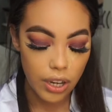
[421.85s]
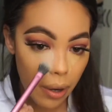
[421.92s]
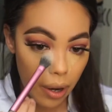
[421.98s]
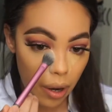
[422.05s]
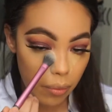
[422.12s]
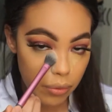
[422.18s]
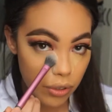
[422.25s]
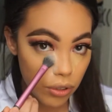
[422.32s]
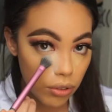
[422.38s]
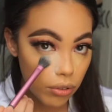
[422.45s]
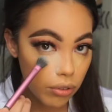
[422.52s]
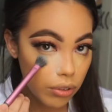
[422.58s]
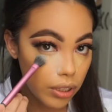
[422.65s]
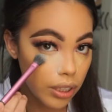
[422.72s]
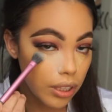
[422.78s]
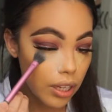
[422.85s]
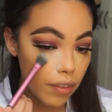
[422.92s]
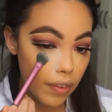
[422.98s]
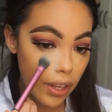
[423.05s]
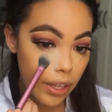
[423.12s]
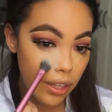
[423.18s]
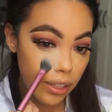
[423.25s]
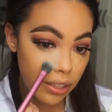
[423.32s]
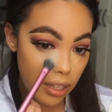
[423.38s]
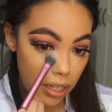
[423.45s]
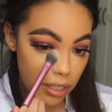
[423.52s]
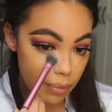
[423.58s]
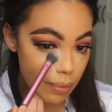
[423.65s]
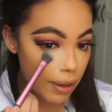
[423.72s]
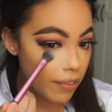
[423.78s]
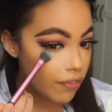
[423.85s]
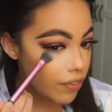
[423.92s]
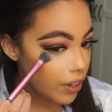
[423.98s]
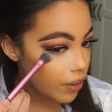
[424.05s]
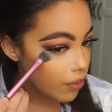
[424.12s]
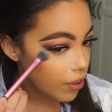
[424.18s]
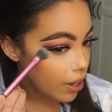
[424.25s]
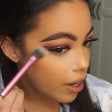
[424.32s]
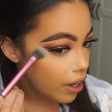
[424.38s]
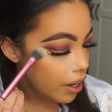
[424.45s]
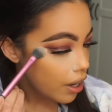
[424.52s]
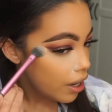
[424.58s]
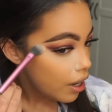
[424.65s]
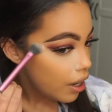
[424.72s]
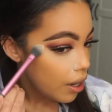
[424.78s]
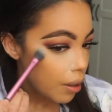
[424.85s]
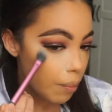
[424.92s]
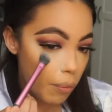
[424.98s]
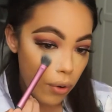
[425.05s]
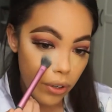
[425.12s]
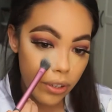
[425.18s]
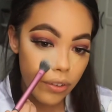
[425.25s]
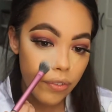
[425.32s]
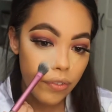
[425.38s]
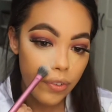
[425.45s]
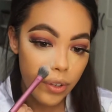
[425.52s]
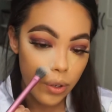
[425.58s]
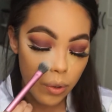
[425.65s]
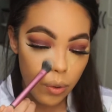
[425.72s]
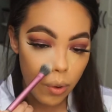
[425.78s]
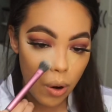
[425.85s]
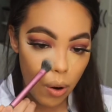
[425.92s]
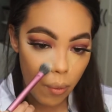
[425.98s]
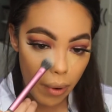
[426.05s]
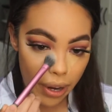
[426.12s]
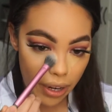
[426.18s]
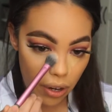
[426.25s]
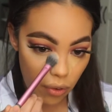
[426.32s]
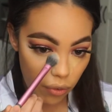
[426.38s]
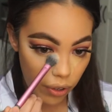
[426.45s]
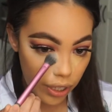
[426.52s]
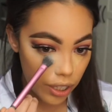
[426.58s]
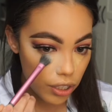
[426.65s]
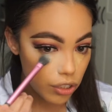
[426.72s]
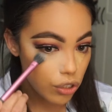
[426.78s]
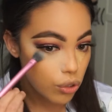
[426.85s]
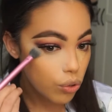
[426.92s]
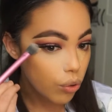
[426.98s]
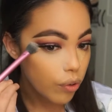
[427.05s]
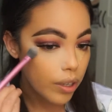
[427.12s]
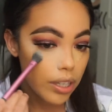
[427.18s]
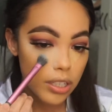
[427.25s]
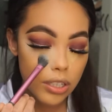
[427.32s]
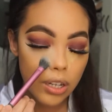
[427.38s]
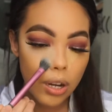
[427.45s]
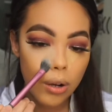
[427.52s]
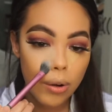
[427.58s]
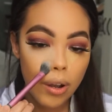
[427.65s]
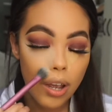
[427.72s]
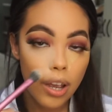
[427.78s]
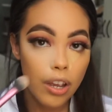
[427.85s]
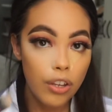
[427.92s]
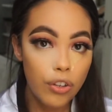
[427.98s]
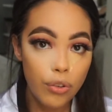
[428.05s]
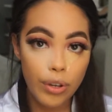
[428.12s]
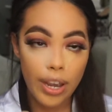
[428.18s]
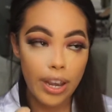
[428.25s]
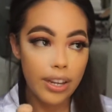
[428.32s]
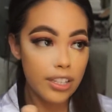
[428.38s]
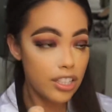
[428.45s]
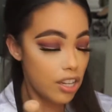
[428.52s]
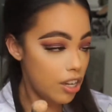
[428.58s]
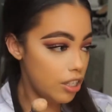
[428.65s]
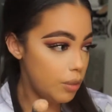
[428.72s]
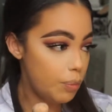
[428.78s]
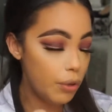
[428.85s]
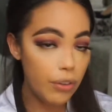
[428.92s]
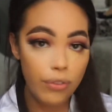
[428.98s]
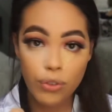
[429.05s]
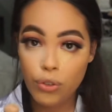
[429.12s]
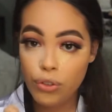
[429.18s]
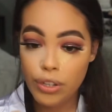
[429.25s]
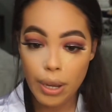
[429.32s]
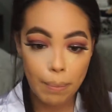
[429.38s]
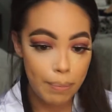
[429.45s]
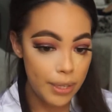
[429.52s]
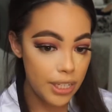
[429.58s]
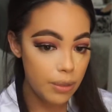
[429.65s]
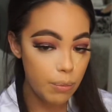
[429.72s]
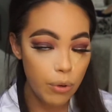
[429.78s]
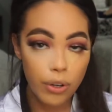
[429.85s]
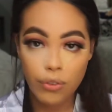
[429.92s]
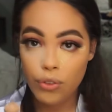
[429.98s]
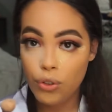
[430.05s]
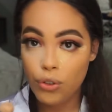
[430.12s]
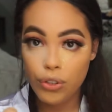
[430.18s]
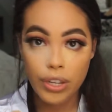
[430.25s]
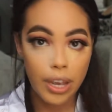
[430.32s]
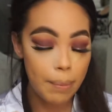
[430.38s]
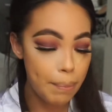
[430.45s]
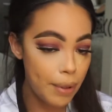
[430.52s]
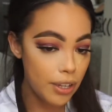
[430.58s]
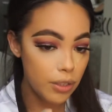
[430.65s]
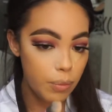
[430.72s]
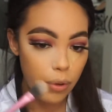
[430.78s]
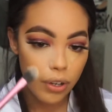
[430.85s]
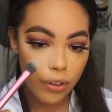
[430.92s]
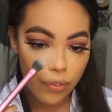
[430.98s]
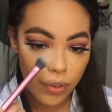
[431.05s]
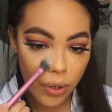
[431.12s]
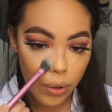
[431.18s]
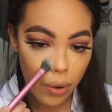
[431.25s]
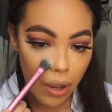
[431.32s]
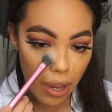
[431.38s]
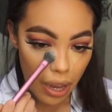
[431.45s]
I absolutely love that. Like, that's my favorite point of view when reading a story. So you get Gaston's point of view, you get Beast's point of view, you get Belle's point of view.